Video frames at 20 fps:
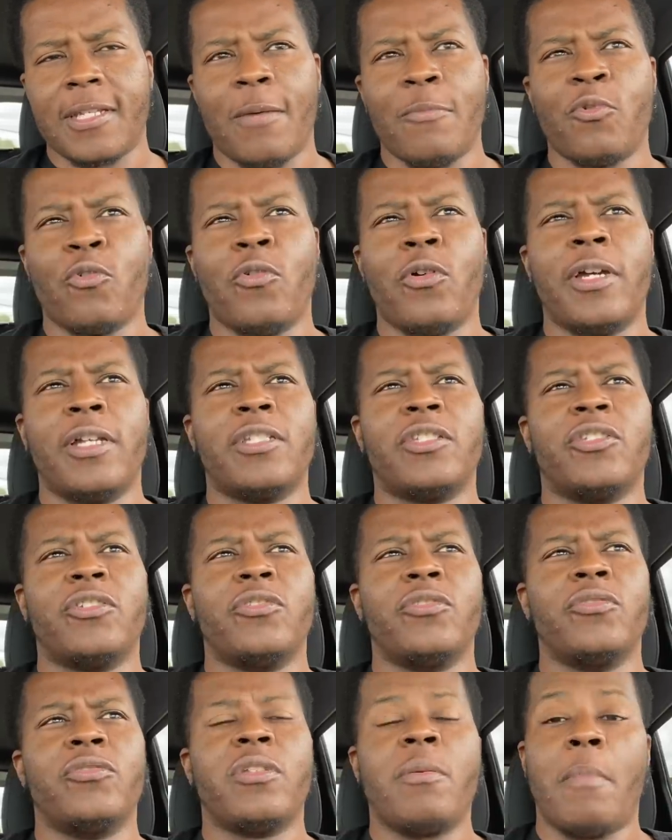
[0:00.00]
I'm going to
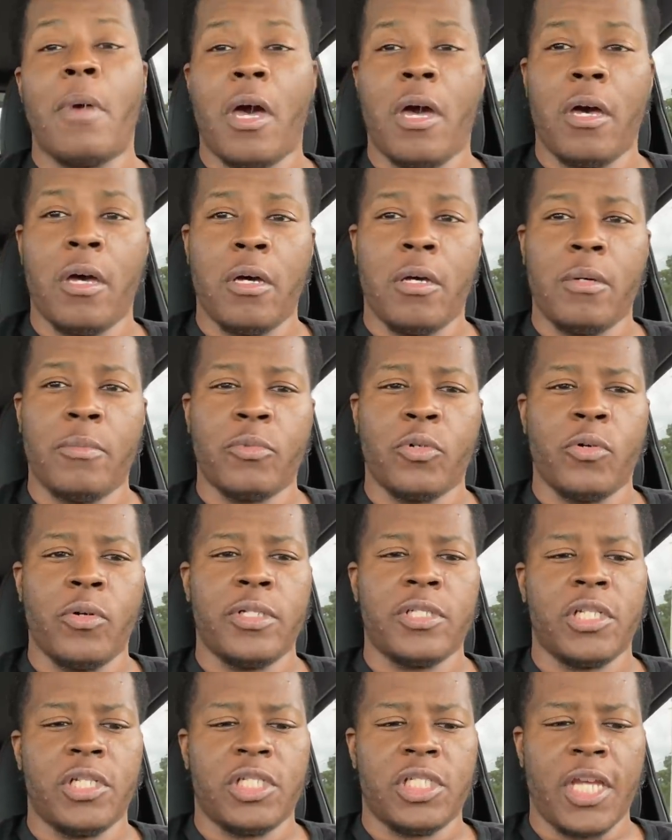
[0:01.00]
the mall. I'm going
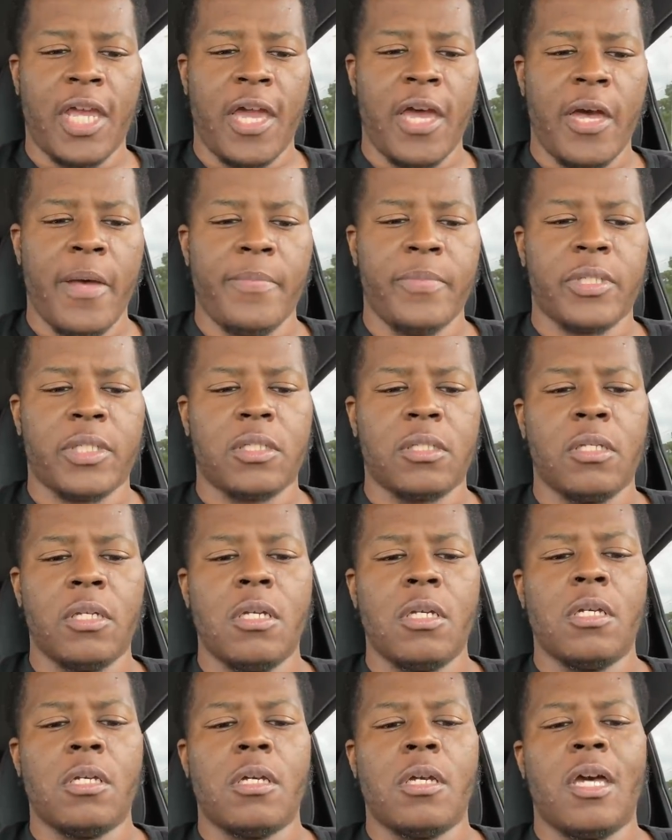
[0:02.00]
to Champs.
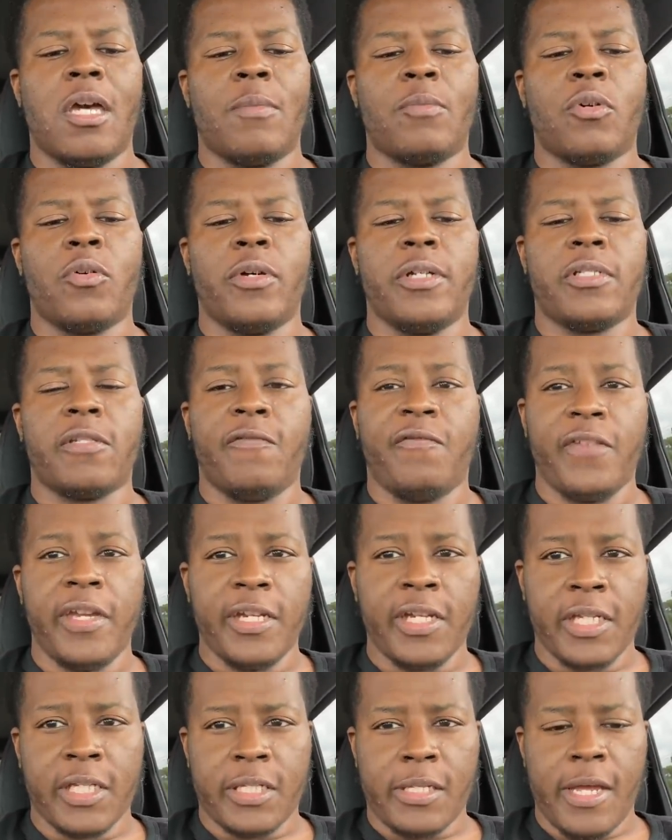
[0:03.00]
I'm going to
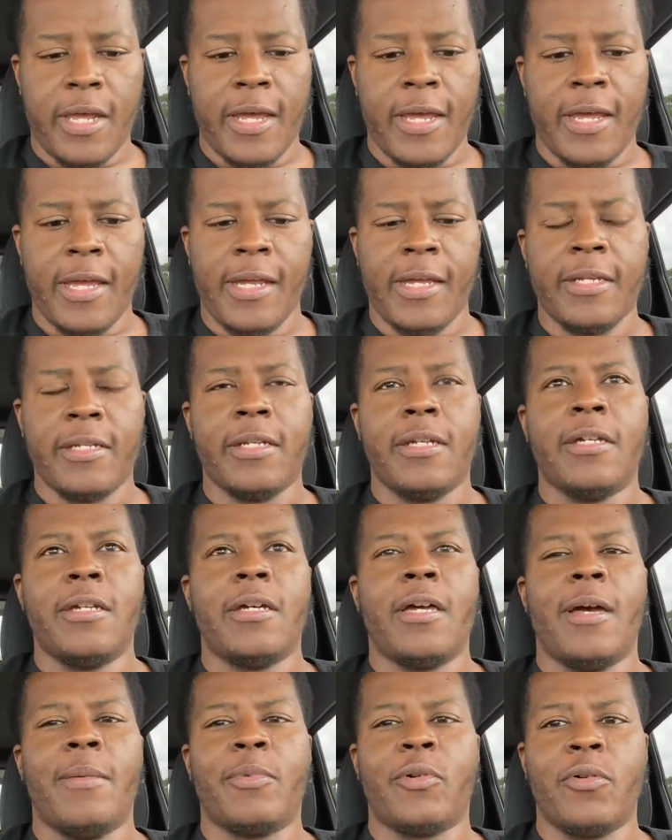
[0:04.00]
Finish Line.
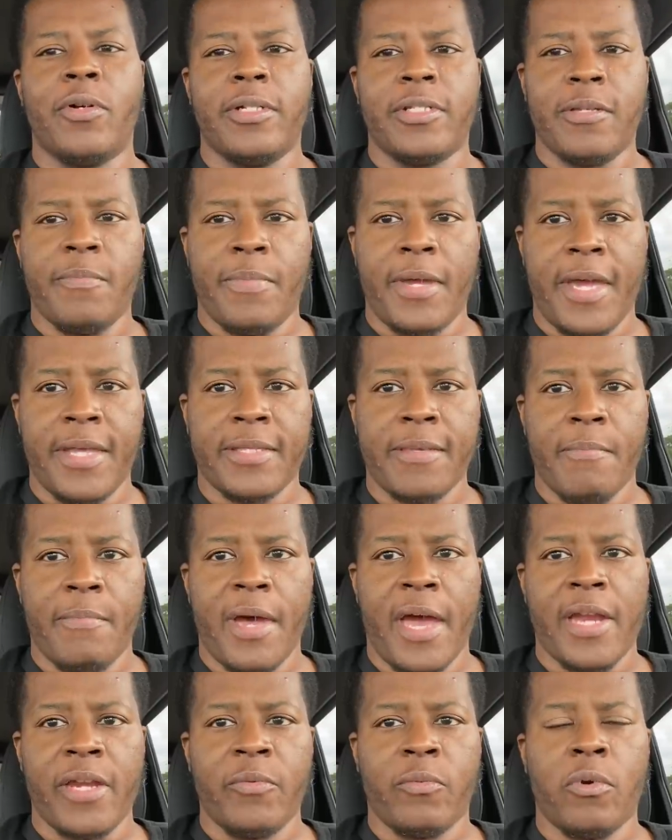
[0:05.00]
I'm going to Bath and
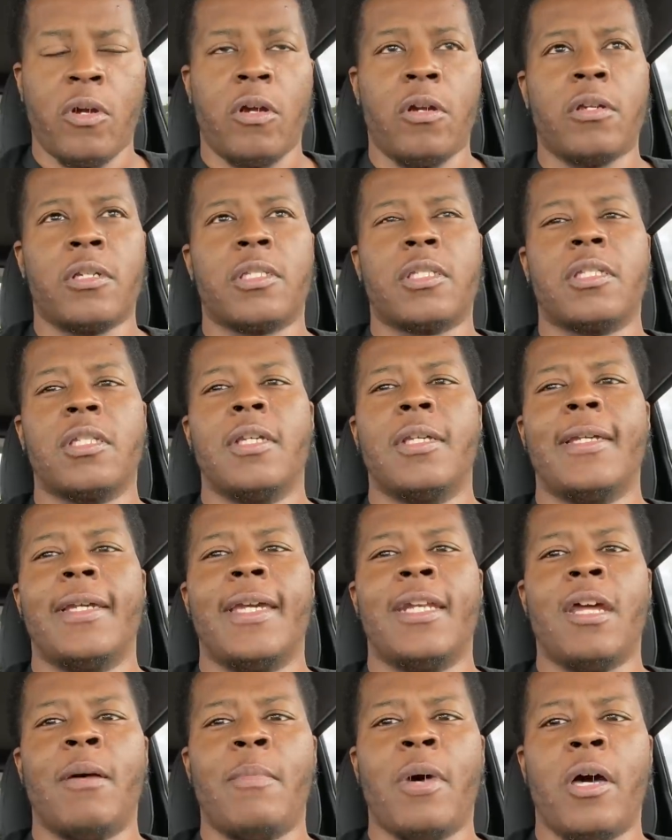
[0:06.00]
Body Works.
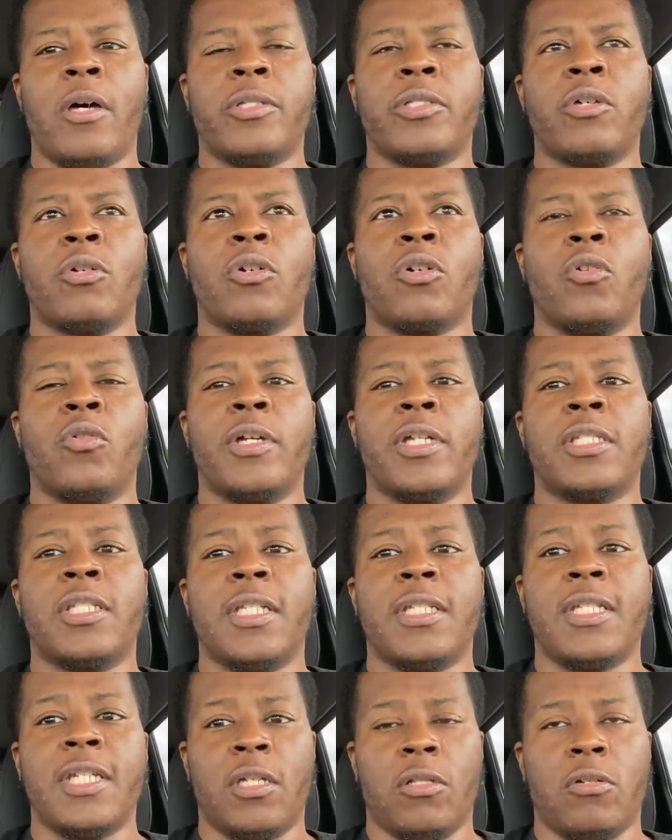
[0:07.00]
And I'm also going to
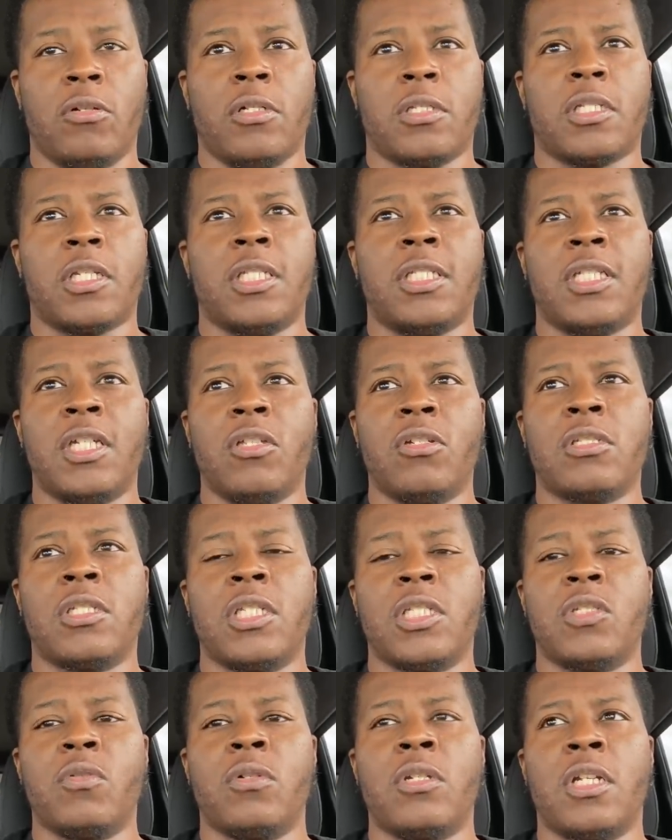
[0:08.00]
Dillard's, because Dillard's is
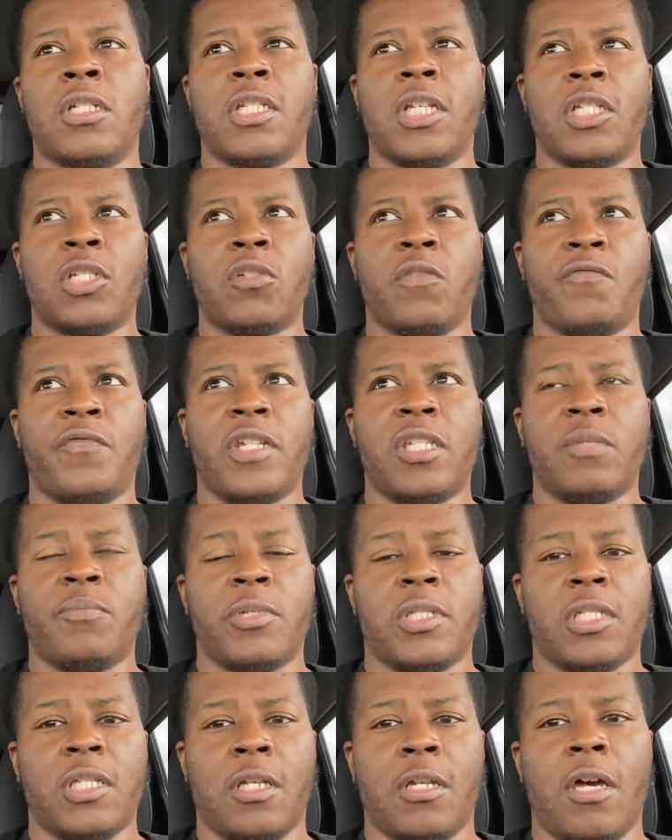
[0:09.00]
doing additional fifty
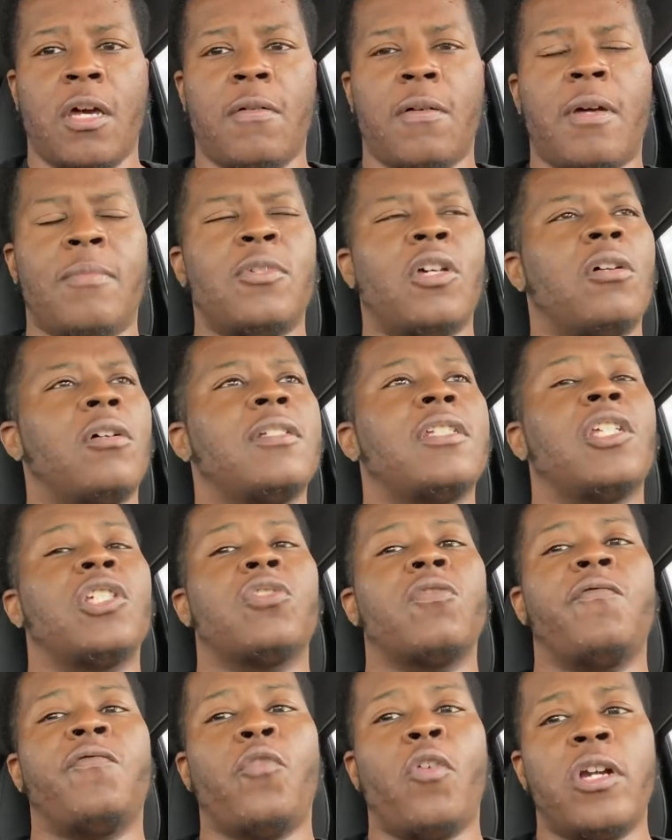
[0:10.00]
percent off. I'm no,
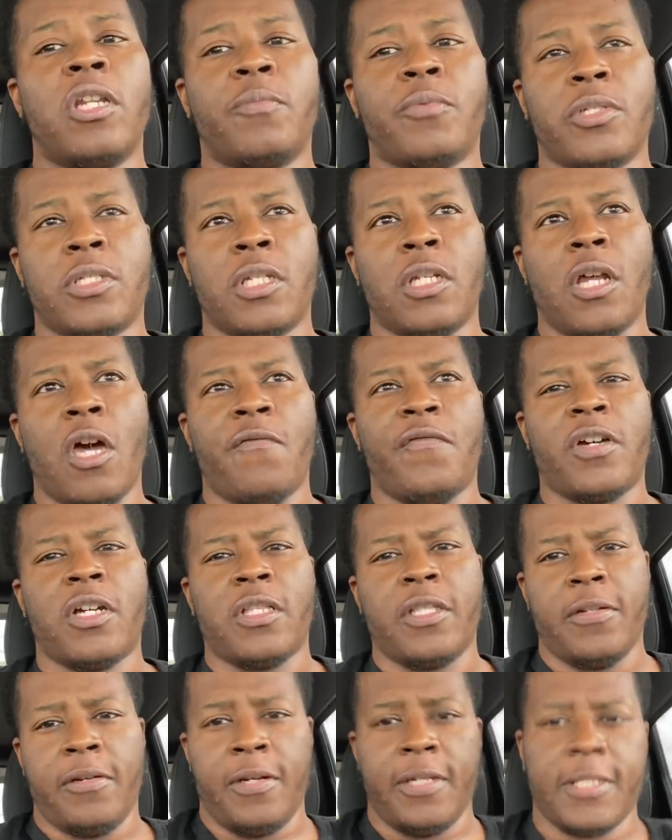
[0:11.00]
additional forty percent off of
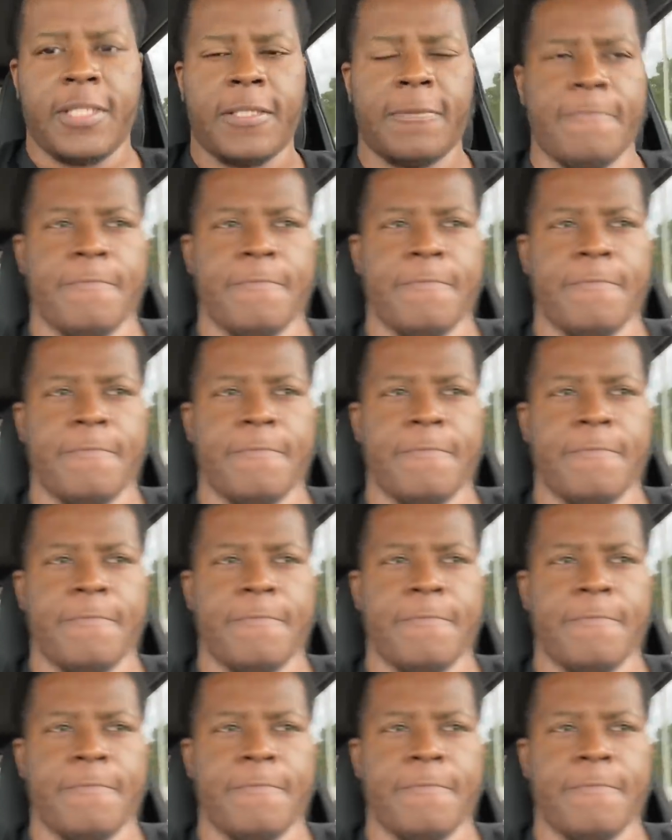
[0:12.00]
clearance.